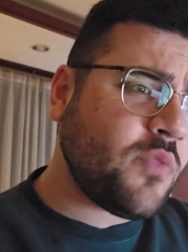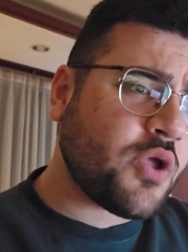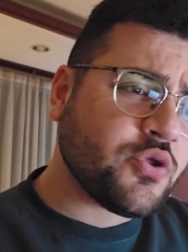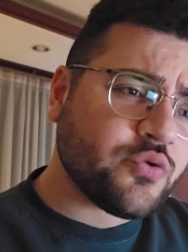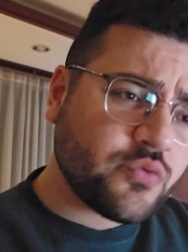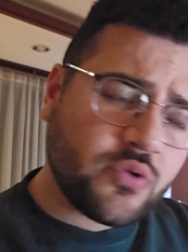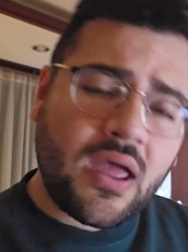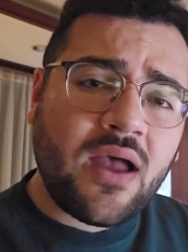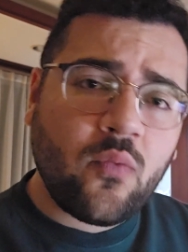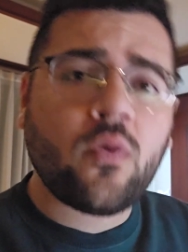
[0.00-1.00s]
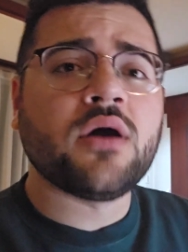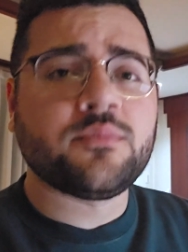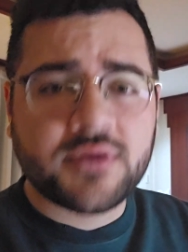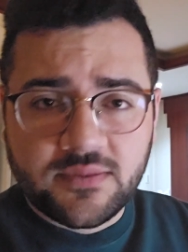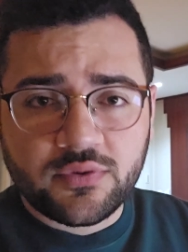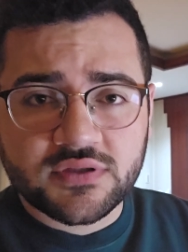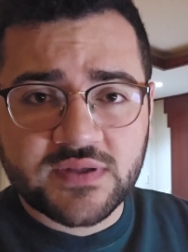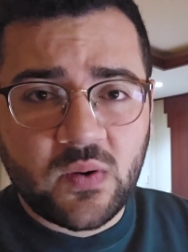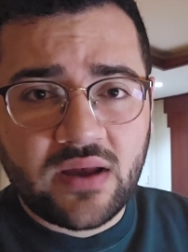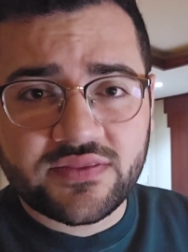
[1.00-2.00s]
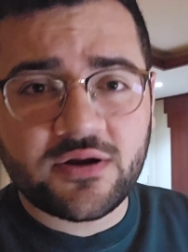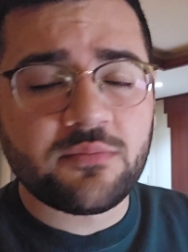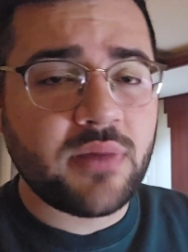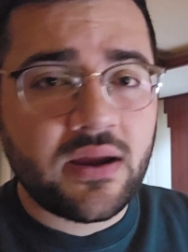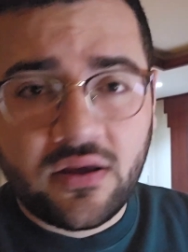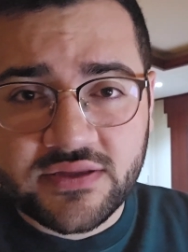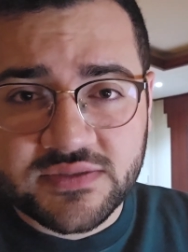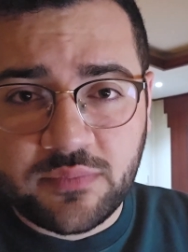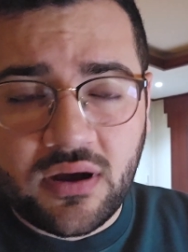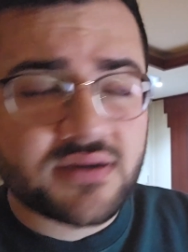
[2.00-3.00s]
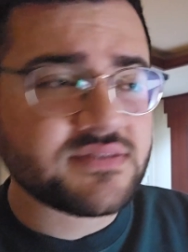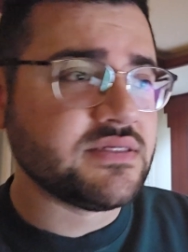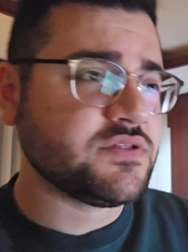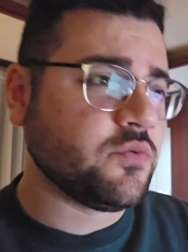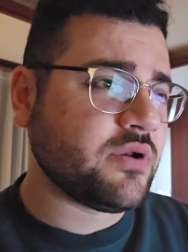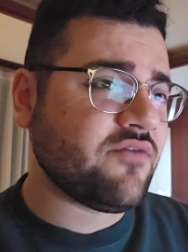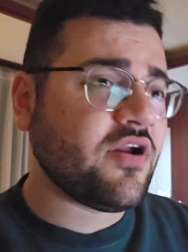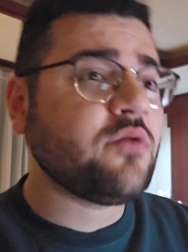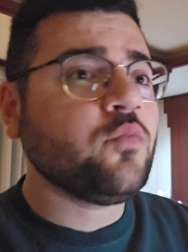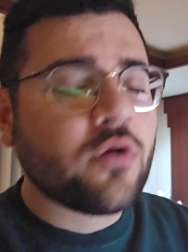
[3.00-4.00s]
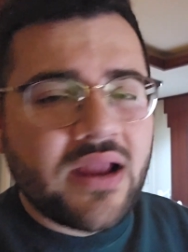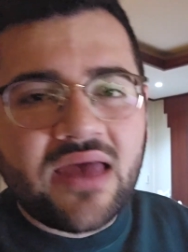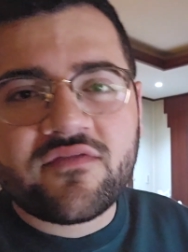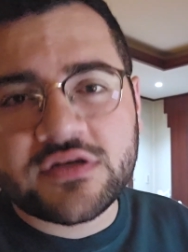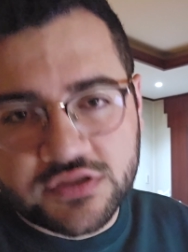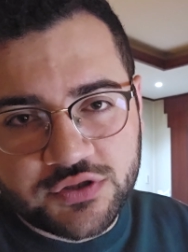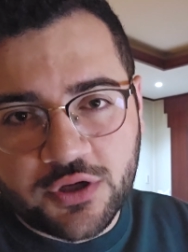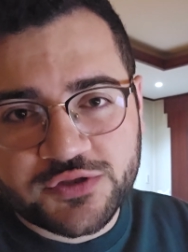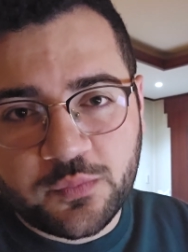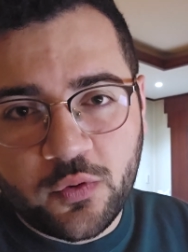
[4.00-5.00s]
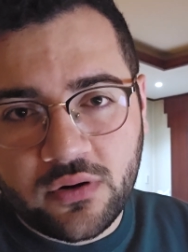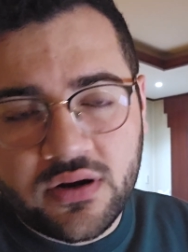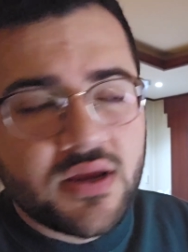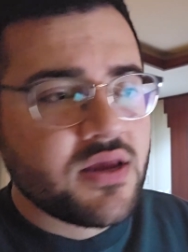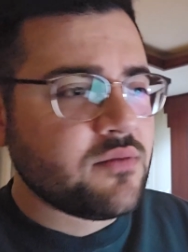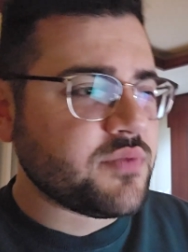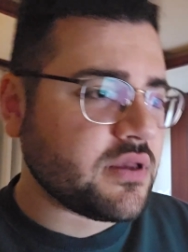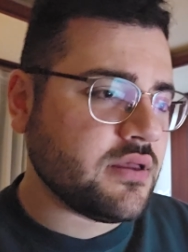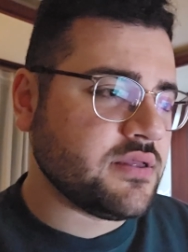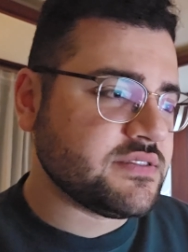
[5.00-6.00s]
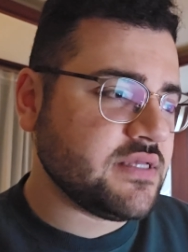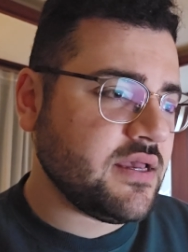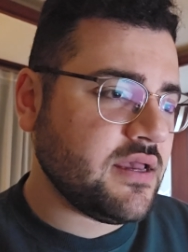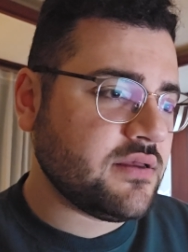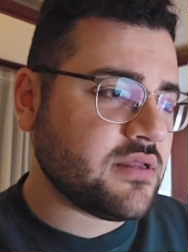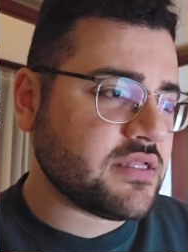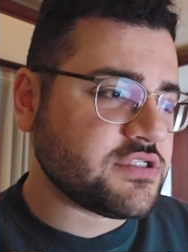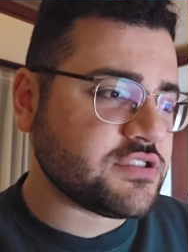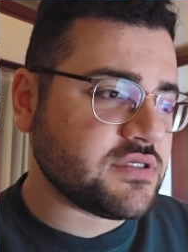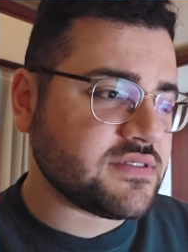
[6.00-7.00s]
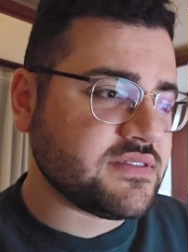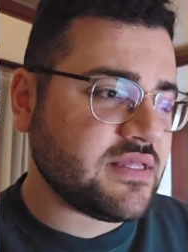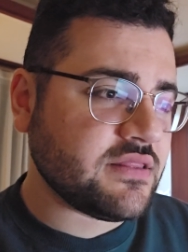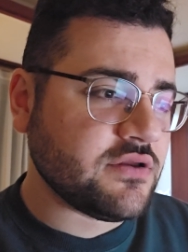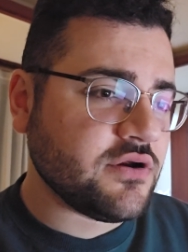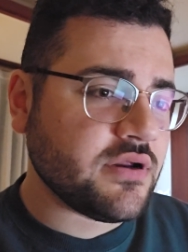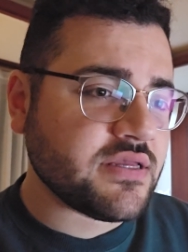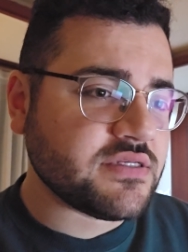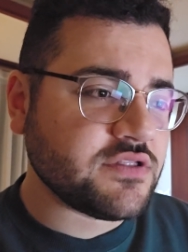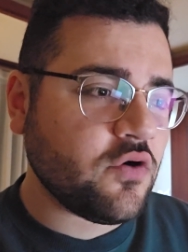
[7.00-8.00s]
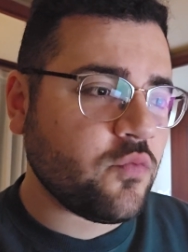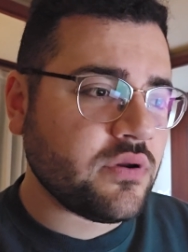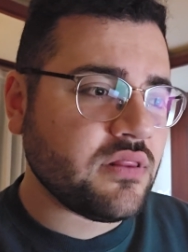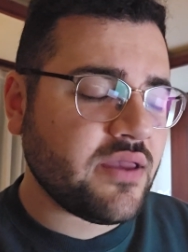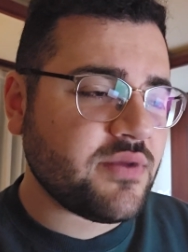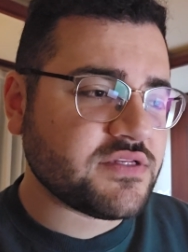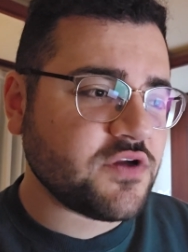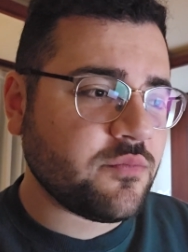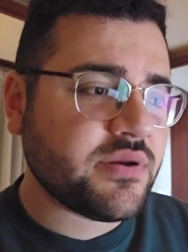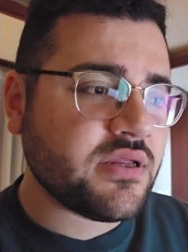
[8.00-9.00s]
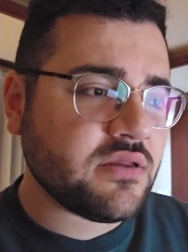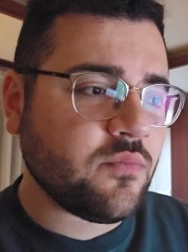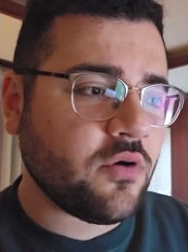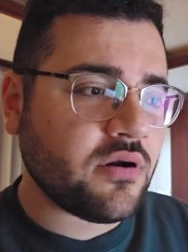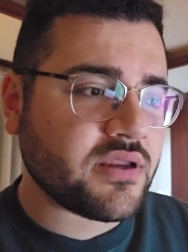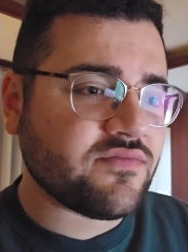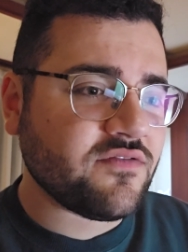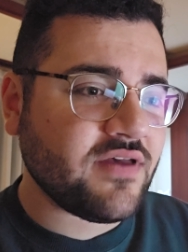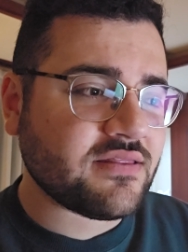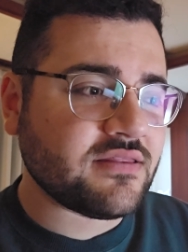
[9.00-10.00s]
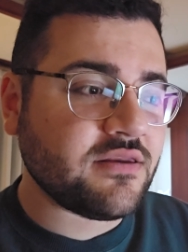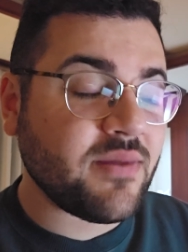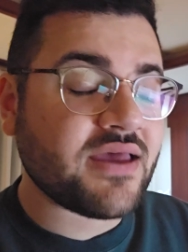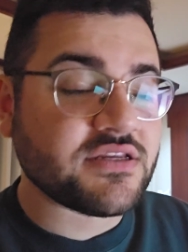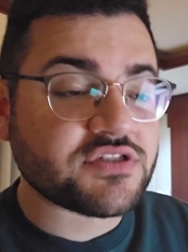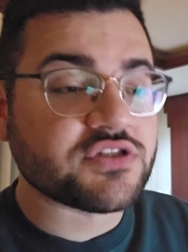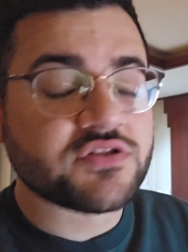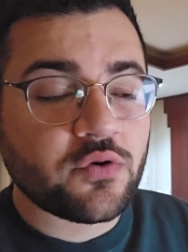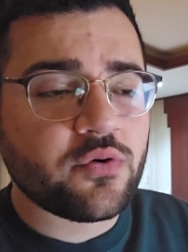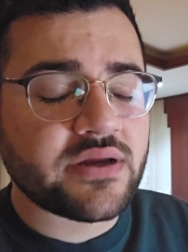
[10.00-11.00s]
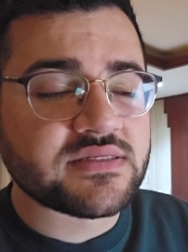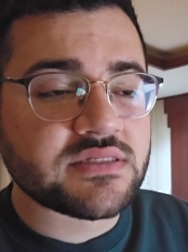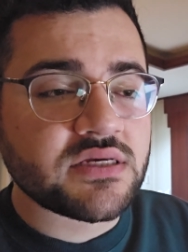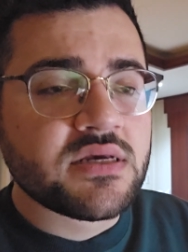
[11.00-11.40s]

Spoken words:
You do not want people to go out there and buy all these boxes or whatever. And we're having to charge more because it's just that there is no real MSRP anymore, given the fact the demand is just so crazy.